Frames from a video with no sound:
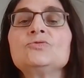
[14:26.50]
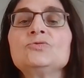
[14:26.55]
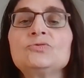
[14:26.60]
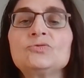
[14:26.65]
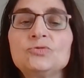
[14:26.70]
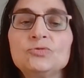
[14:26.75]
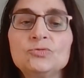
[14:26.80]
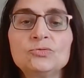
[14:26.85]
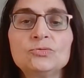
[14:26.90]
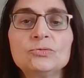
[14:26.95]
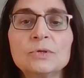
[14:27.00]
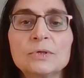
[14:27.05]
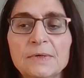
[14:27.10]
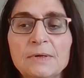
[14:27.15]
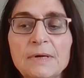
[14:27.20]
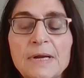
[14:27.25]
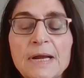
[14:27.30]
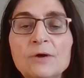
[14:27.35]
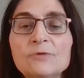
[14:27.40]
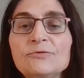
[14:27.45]
to
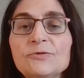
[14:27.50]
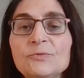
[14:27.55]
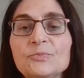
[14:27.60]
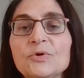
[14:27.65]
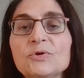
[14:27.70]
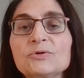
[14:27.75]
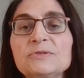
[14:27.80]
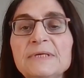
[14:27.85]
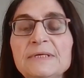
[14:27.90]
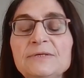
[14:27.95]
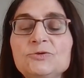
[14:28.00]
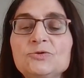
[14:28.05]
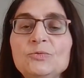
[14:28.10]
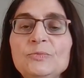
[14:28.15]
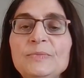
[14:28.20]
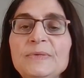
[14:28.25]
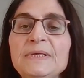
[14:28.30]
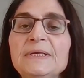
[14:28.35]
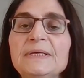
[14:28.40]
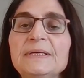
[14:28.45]
allow the protein to
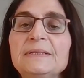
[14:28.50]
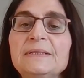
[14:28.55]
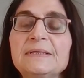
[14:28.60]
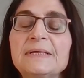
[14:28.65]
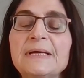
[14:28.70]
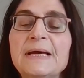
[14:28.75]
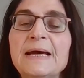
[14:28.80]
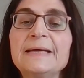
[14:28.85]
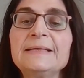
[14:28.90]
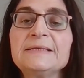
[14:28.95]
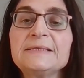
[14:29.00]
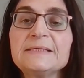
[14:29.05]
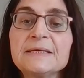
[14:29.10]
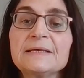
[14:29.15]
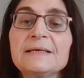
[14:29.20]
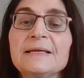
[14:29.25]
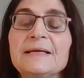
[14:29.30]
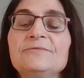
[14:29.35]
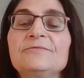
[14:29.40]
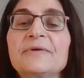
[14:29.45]
be in an
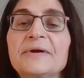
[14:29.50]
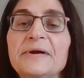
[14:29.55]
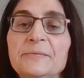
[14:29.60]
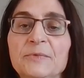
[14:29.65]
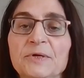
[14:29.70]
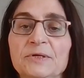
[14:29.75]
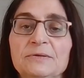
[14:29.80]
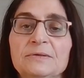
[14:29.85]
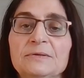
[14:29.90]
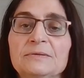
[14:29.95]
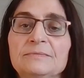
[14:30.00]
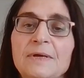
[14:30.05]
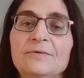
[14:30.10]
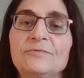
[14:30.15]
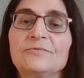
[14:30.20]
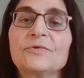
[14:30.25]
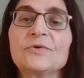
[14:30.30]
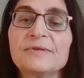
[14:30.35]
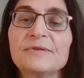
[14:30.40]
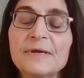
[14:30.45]
ideal environment
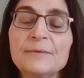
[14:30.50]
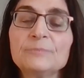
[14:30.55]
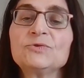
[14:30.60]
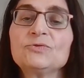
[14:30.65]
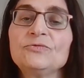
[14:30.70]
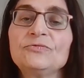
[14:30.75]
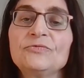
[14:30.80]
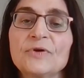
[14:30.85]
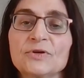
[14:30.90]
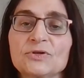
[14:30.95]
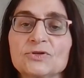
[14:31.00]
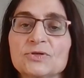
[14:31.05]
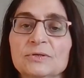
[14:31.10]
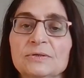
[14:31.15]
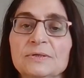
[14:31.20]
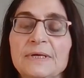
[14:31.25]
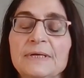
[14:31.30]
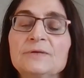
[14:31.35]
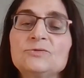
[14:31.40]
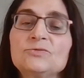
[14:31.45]
for them to function
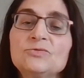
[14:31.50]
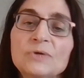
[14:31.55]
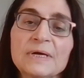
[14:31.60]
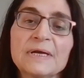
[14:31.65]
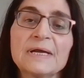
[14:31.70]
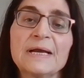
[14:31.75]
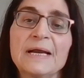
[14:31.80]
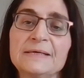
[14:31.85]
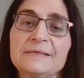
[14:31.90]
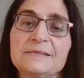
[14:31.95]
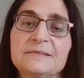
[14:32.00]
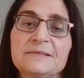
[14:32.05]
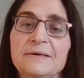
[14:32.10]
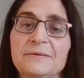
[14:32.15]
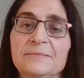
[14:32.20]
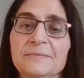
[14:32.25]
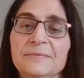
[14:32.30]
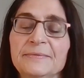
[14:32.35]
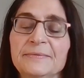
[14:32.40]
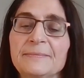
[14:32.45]
and to analyze them.
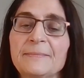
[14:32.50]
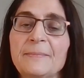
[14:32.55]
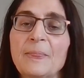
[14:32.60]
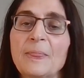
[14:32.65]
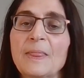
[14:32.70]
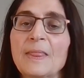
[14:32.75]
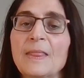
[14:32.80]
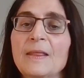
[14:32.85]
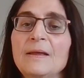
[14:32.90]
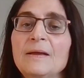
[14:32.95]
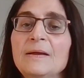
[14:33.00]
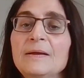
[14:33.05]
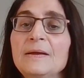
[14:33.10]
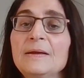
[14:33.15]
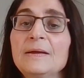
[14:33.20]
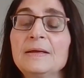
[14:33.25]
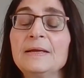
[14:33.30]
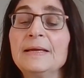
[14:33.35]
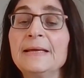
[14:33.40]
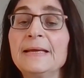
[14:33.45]

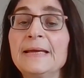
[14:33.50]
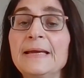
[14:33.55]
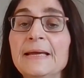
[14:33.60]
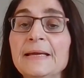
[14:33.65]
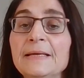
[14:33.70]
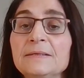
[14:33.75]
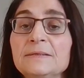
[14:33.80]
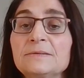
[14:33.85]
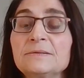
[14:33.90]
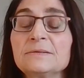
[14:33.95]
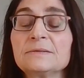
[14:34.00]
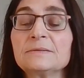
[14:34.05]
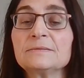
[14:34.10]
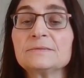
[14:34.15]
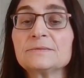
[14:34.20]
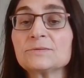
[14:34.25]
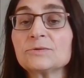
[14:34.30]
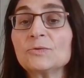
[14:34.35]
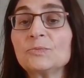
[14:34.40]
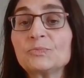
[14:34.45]
And
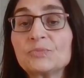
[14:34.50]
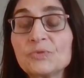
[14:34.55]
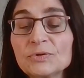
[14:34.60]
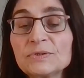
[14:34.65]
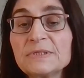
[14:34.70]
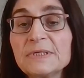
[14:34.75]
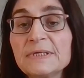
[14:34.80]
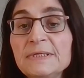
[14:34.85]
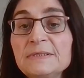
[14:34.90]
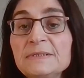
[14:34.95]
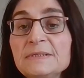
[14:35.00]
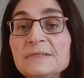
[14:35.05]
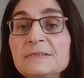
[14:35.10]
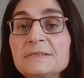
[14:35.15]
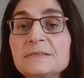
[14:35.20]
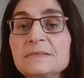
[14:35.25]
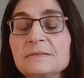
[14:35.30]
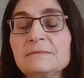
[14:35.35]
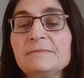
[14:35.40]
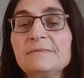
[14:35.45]
so
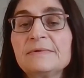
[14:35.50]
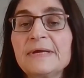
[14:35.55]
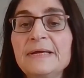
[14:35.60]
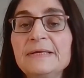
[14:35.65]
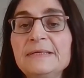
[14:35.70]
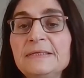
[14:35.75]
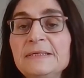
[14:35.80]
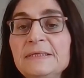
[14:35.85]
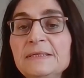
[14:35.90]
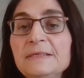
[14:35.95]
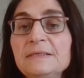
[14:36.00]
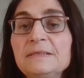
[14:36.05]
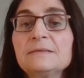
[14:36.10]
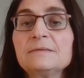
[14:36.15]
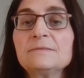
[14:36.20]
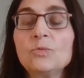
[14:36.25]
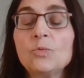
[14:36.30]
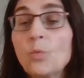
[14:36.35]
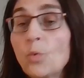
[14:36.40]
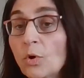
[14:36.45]
proteins, they need
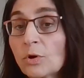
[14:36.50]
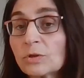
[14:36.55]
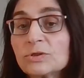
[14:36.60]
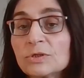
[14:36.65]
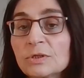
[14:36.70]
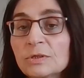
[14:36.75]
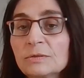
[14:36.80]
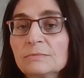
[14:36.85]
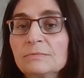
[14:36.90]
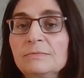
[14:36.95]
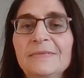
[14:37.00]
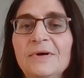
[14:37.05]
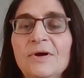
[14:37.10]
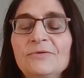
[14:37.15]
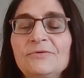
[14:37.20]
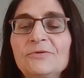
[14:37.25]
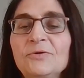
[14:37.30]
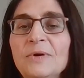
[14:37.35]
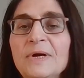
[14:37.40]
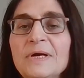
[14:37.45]
water,
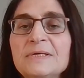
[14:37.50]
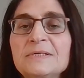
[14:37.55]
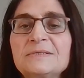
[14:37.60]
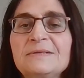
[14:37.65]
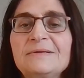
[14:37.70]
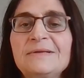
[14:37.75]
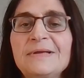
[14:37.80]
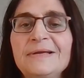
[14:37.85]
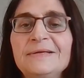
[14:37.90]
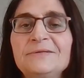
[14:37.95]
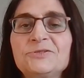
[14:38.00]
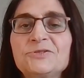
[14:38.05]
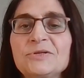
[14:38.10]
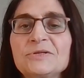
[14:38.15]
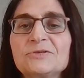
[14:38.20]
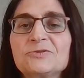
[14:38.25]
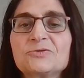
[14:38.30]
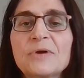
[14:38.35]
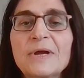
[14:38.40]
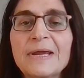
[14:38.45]
otherwise they
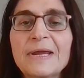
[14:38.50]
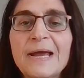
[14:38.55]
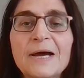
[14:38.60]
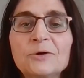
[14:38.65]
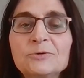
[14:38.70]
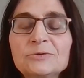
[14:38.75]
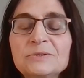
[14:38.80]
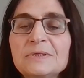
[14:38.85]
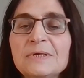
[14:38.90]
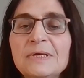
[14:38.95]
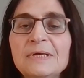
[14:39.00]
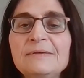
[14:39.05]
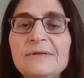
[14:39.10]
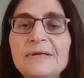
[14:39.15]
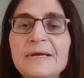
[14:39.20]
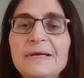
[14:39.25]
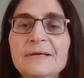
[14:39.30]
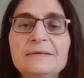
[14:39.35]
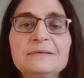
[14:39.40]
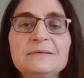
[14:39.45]
just dry out and
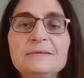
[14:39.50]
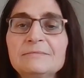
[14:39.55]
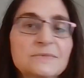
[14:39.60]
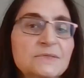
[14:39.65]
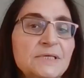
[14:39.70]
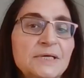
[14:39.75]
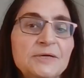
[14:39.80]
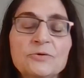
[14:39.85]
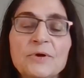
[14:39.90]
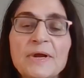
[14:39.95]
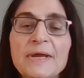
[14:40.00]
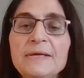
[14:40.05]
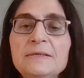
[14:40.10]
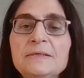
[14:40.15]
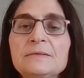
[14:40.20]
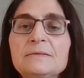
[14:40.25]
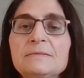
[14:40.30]
they degrade